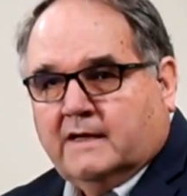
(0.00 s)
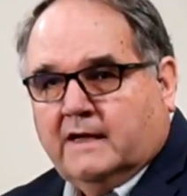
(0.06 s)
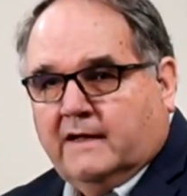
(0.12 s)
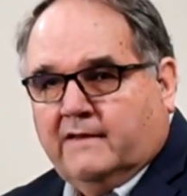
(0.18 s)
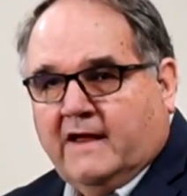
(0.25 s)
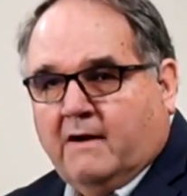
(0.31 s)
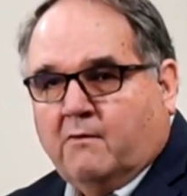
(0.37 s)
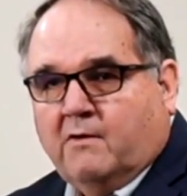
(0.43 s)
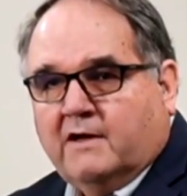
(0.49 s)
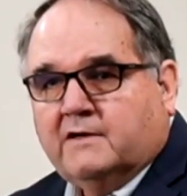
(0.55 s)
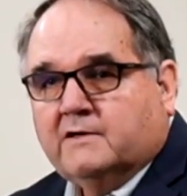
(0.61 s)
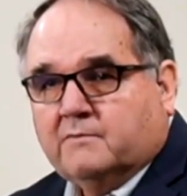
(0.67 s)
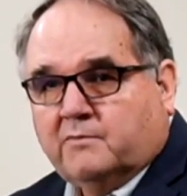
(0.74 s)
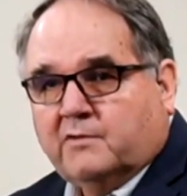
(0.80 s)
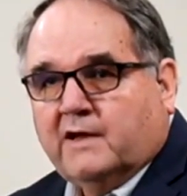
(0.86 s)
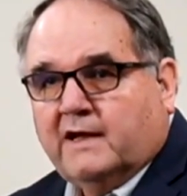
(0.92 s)
And that way you
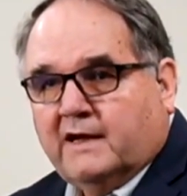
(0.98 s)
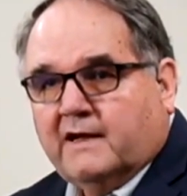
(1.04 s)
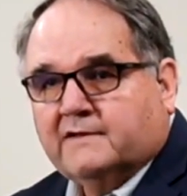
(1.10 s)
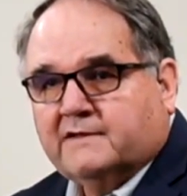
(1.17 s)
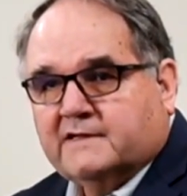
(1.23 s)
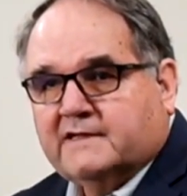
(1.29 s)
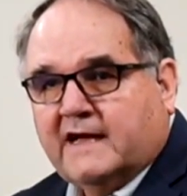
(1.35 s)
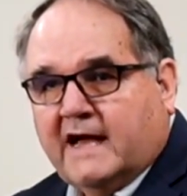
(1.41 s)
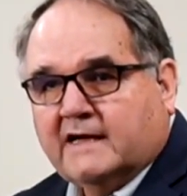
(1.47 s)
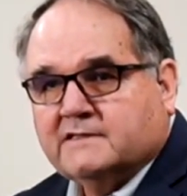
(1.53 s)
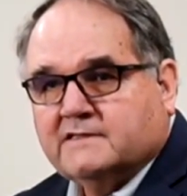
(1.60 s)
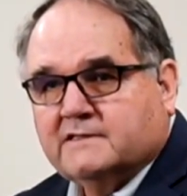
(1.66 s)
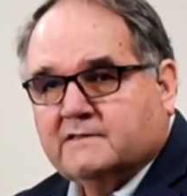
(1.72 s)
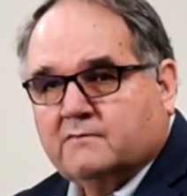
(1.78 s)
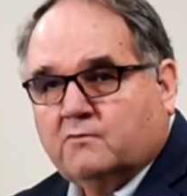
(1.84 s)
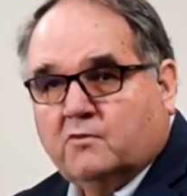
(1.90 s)
can plan out the
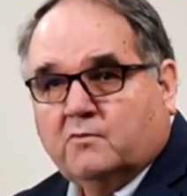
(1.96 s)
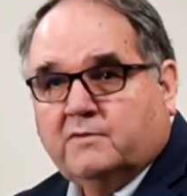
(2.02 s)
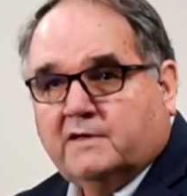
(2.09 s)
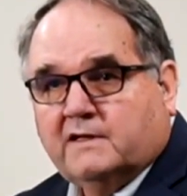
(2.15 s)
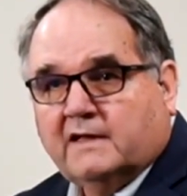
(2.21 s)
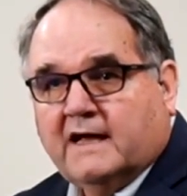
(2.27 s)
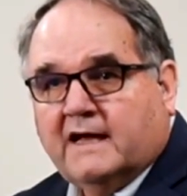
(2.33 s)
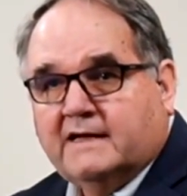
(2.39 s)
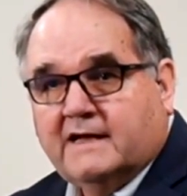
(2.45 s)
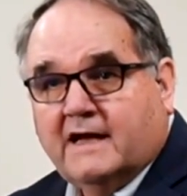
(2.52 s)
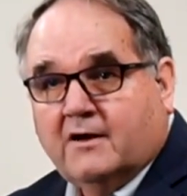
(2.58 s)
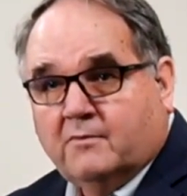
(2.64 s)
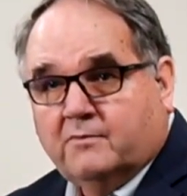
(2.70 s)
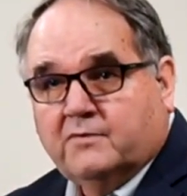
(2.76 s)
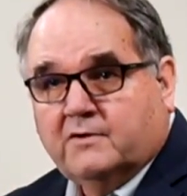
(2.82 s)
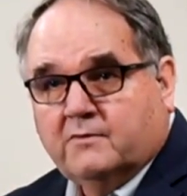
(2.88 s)
taxes, and we'll be glad to
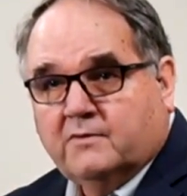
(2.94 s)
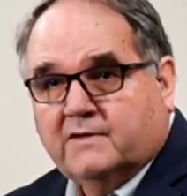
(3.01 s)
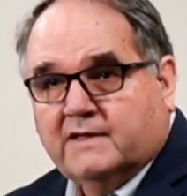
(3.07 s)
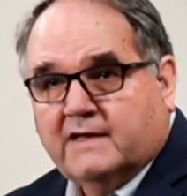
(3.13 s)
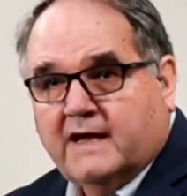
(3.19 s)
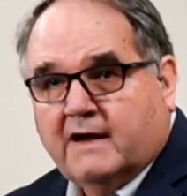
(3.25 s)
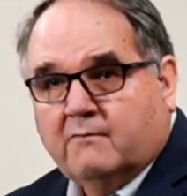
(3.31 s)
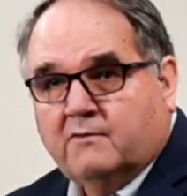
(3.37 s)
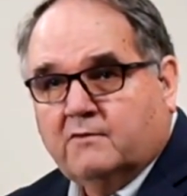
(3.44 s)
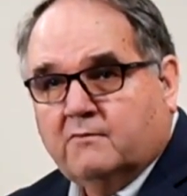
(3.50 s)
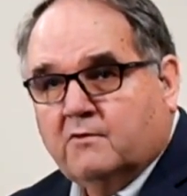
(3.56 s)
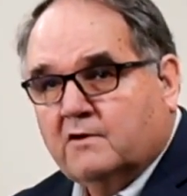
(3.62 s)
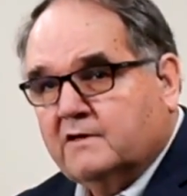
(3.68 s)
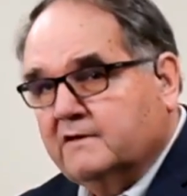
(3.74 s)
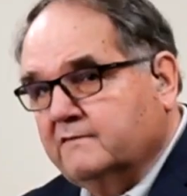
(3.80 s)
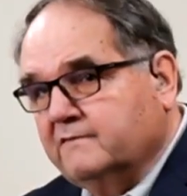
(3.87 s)
help you with that. We
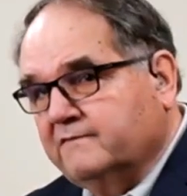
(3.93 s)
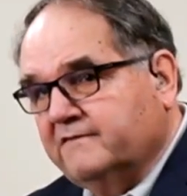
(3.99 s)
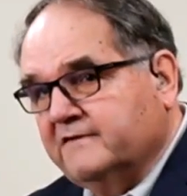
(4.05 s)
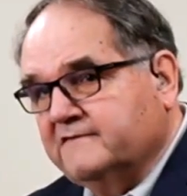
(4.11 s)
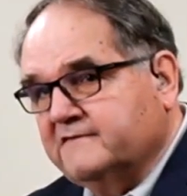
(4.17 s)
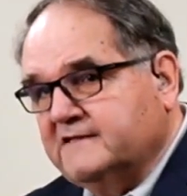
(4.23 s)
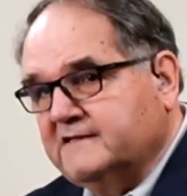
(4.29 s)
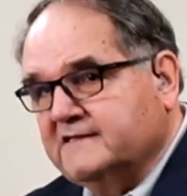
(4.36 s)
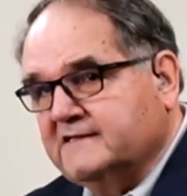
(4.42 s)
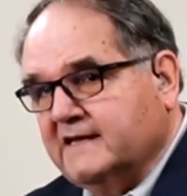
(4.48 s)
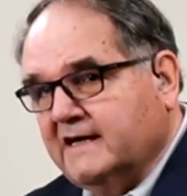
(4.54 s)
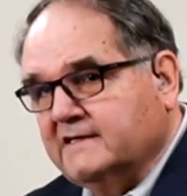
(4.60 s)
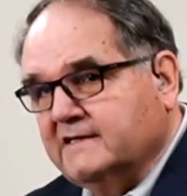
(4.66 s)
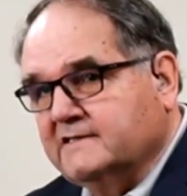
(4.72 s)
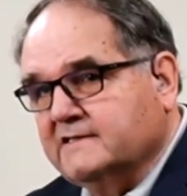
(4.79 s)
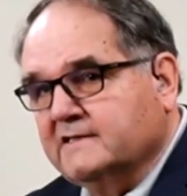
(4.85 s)
work in 50
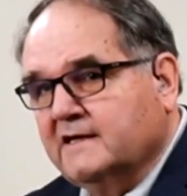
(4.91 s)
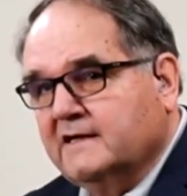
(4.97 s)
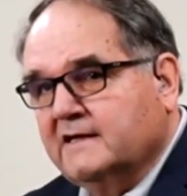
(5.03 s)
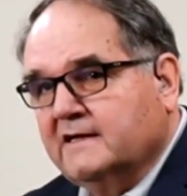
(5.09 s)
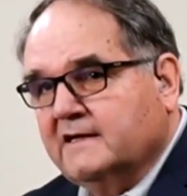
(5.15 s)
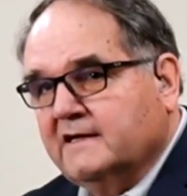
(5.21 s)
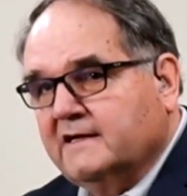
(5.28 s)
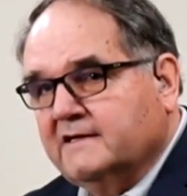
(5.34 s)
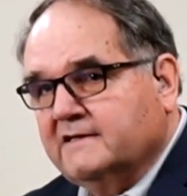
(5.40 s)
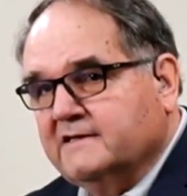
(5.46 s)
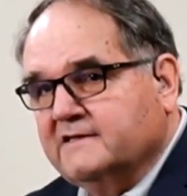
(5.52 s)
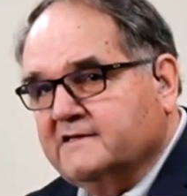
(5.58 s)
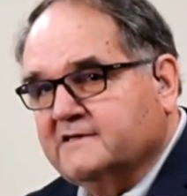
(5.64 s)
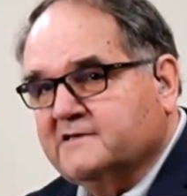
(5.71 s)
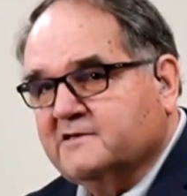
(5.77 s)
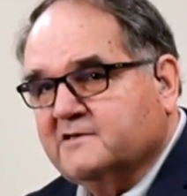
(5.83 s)
states and the
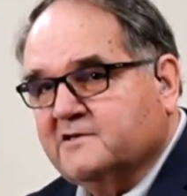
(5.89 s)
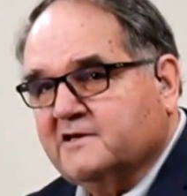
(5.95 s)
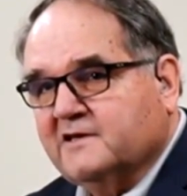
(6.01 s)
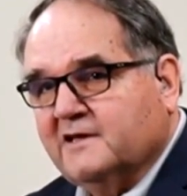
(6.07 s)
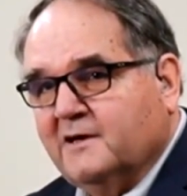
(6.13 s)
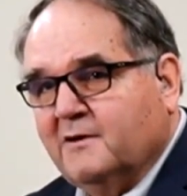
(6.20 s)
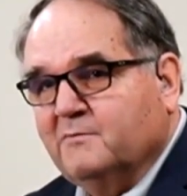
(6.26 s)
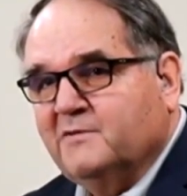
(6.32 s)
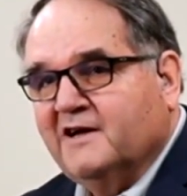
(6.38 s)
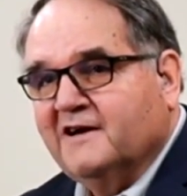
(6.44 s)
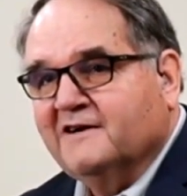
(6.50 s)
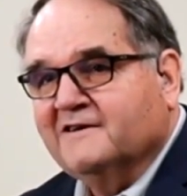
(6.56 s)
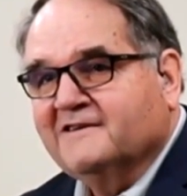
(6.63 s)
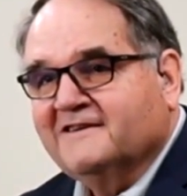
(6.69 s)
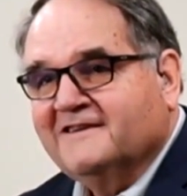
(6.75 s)
District of Columbia.